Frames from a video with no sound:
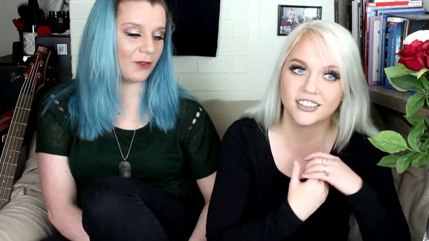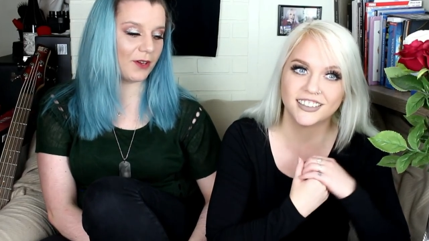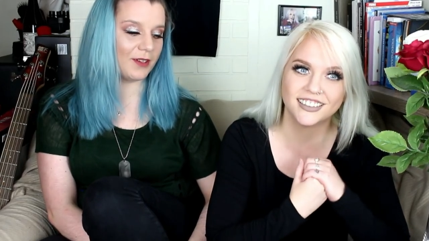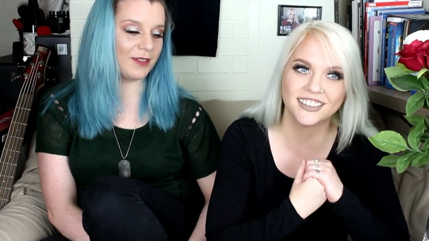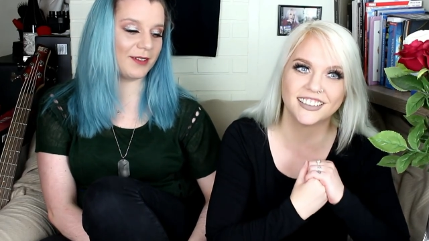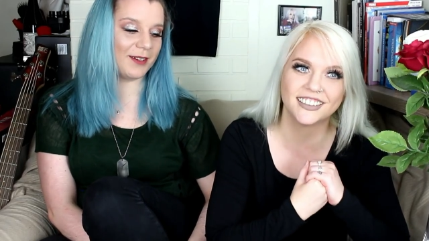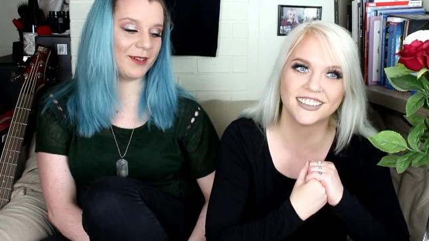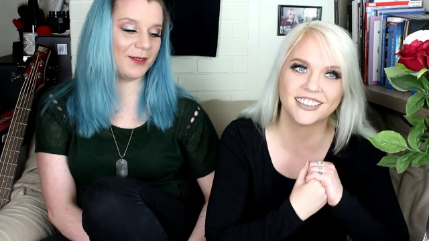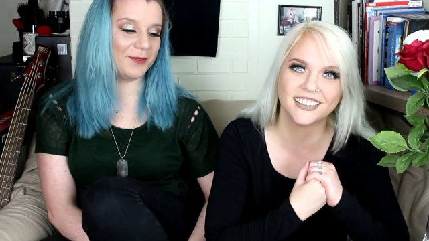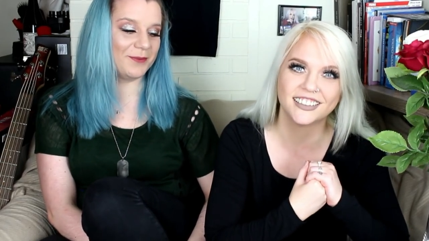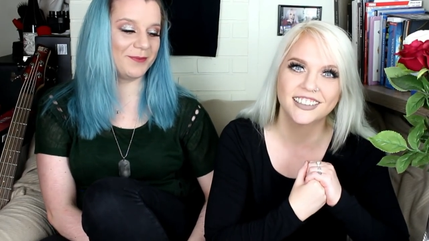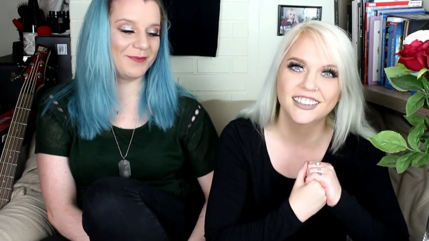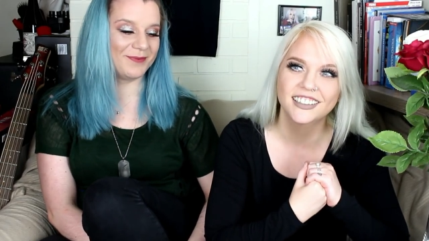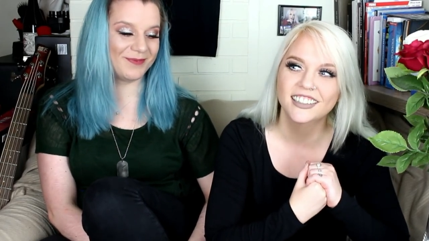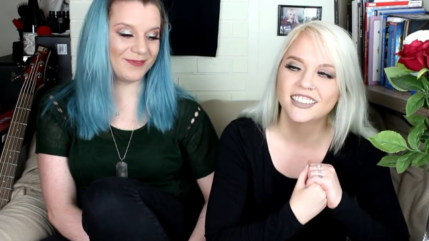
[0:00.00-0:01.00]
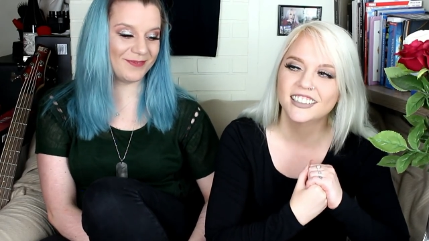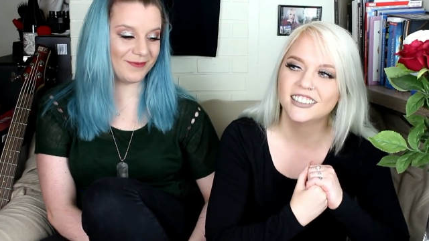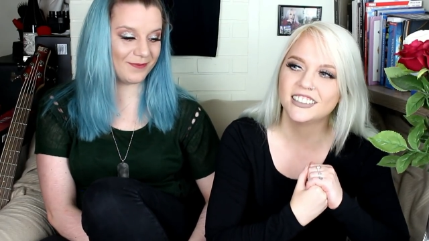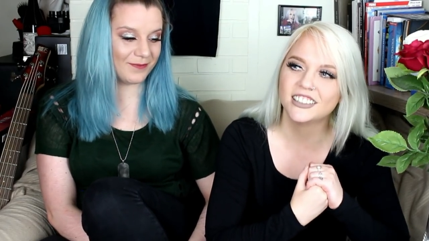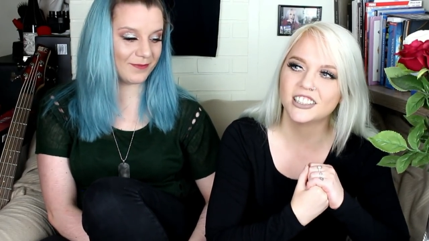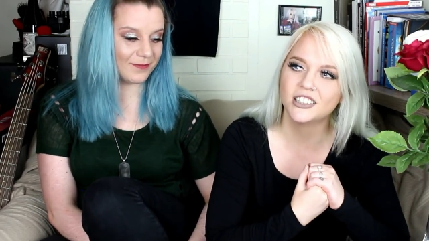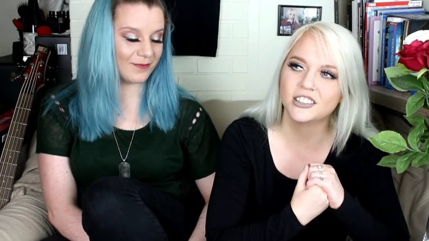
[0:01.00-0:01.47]
Speaker 1: your head. Yeah. Yeah.
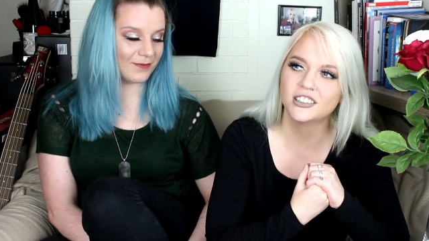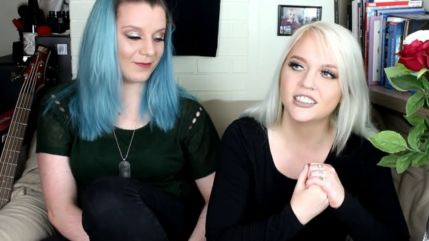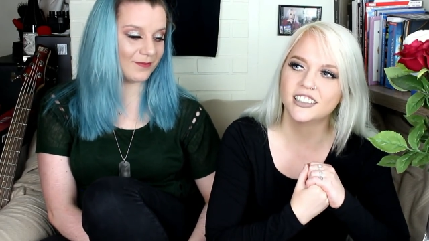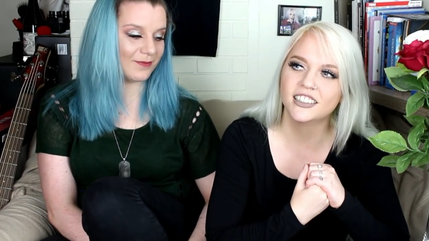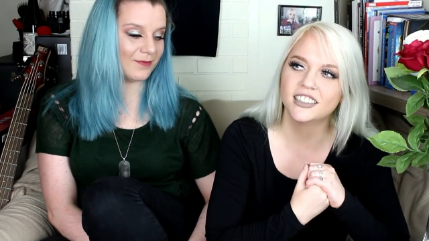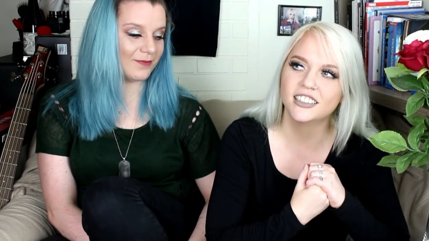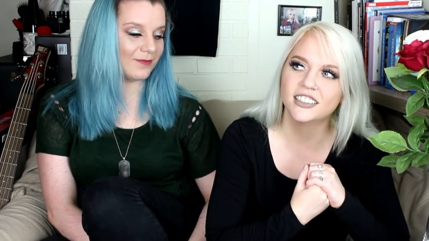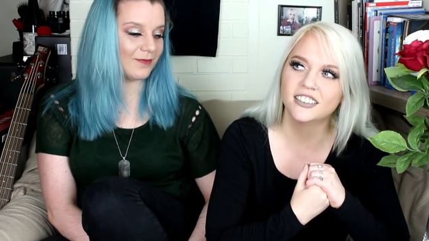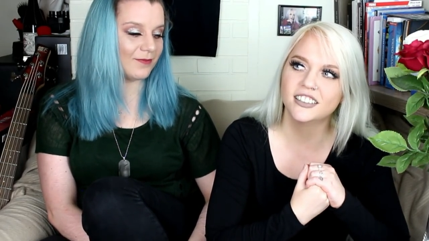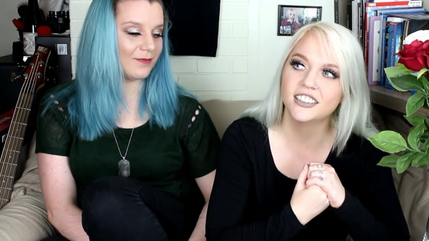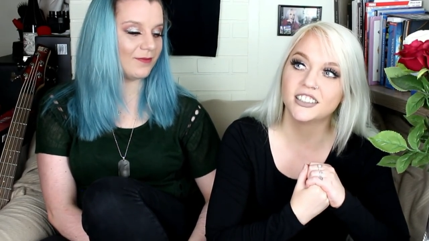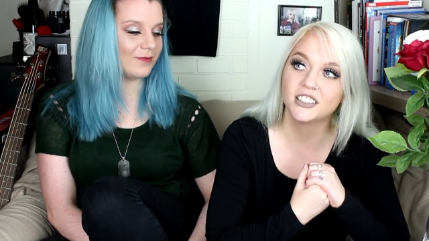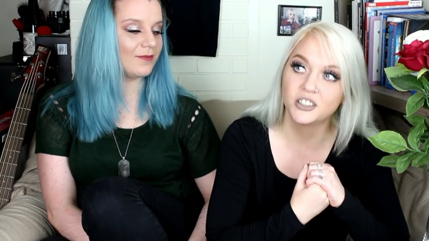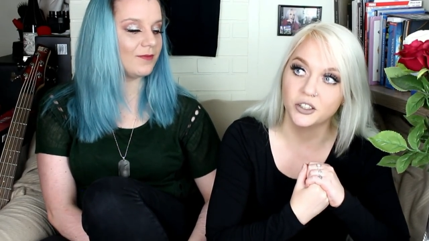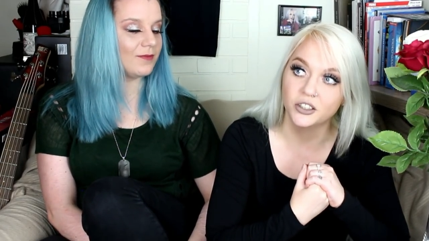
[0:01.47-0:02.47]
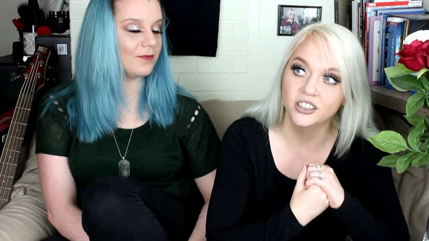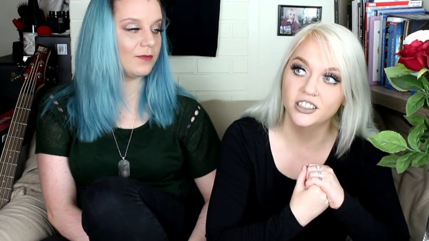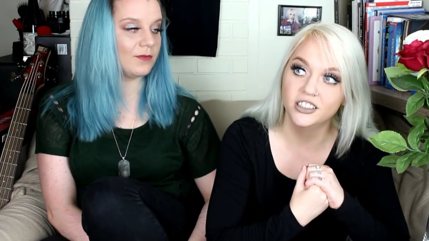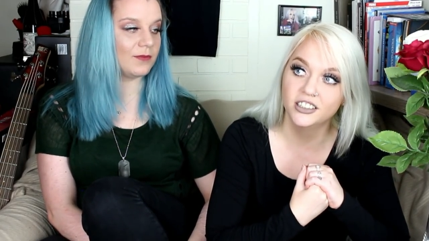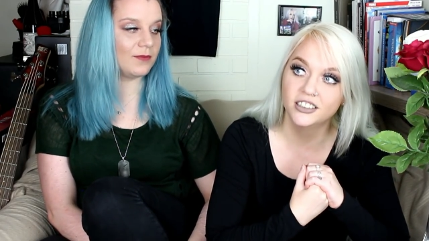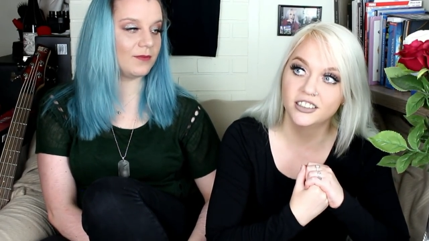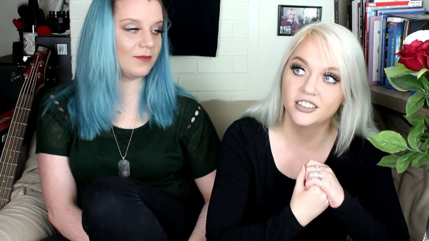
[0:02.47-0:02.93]
So uh, it's
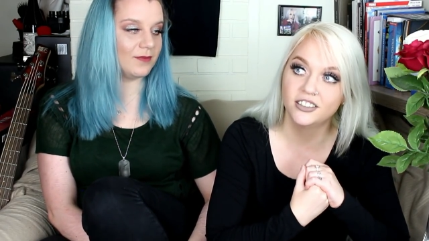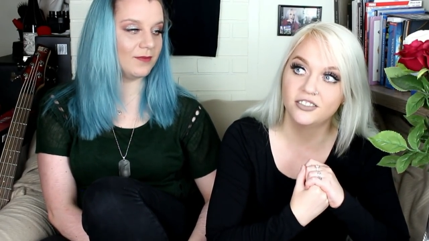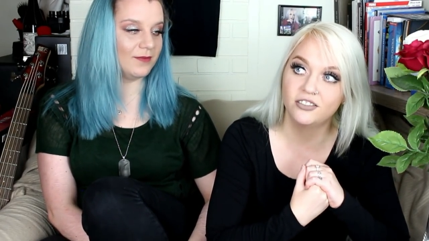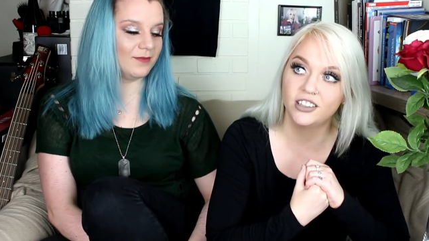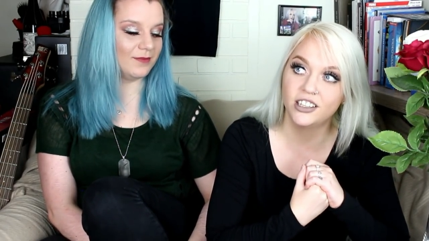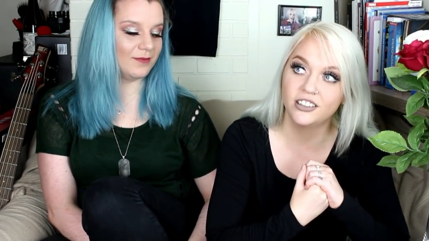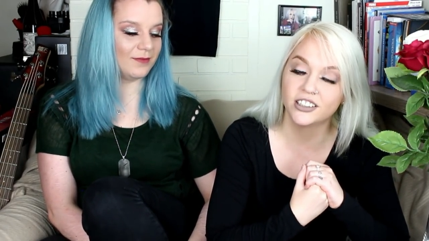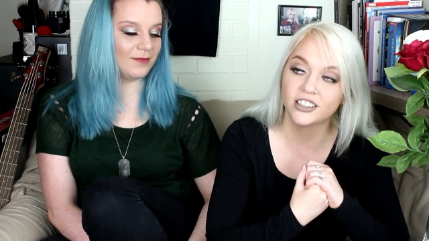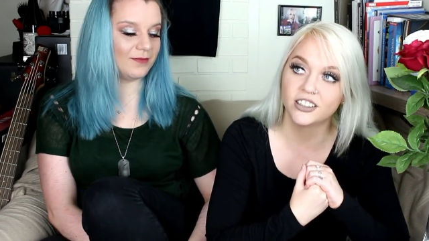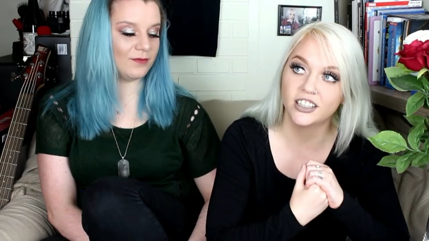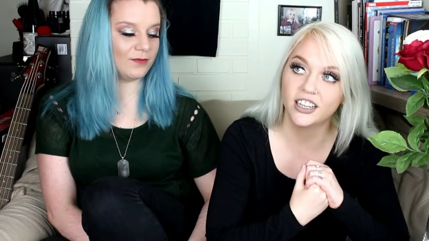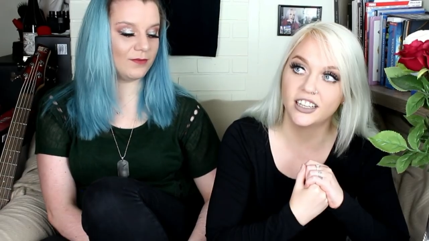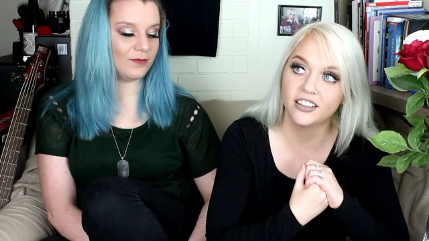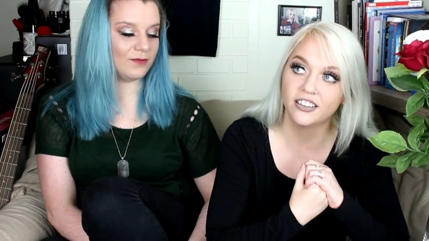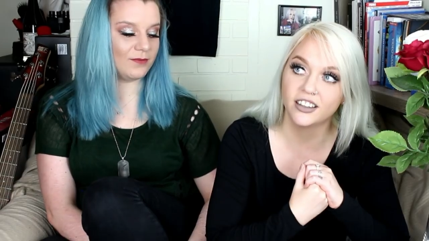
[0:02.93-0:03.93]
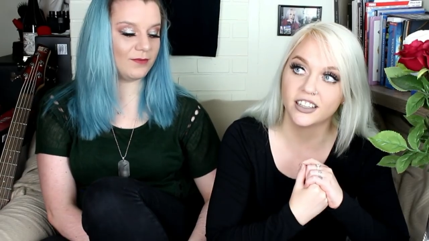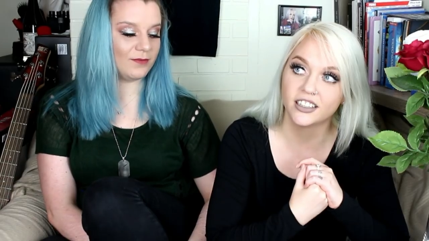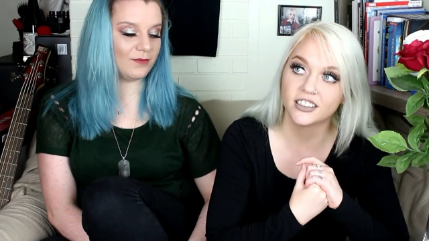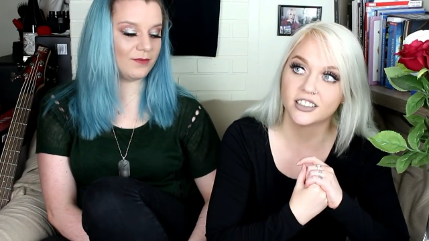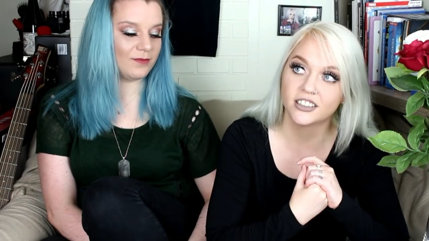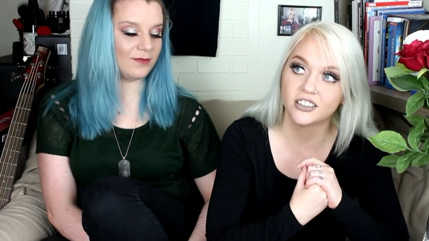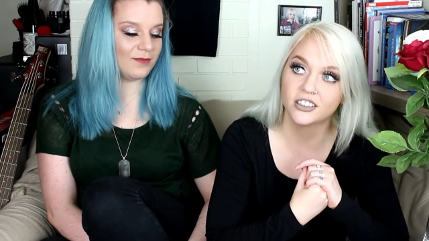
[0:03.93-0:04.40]
good. Mm -hmm. Very good. I think
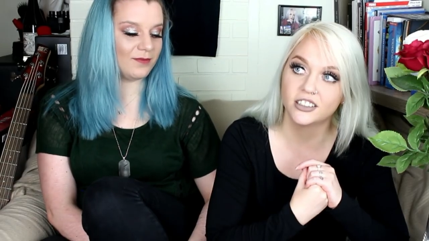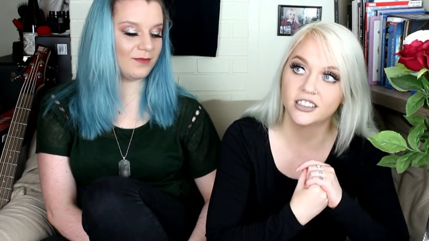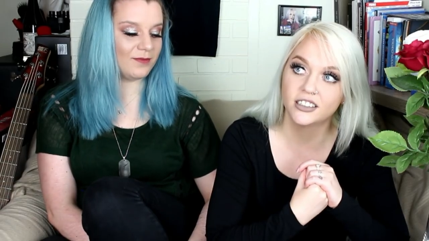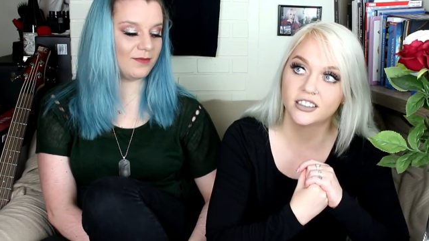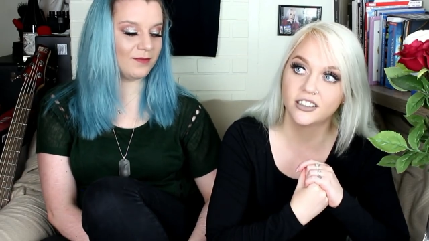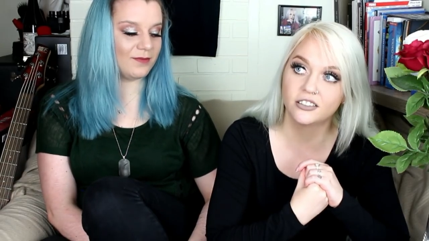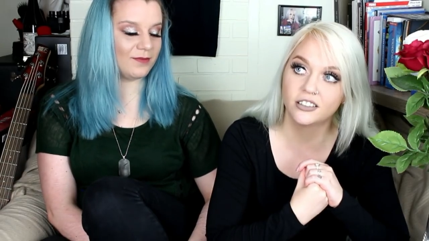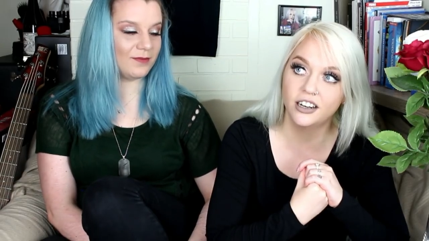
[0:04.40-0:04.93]
it's good. The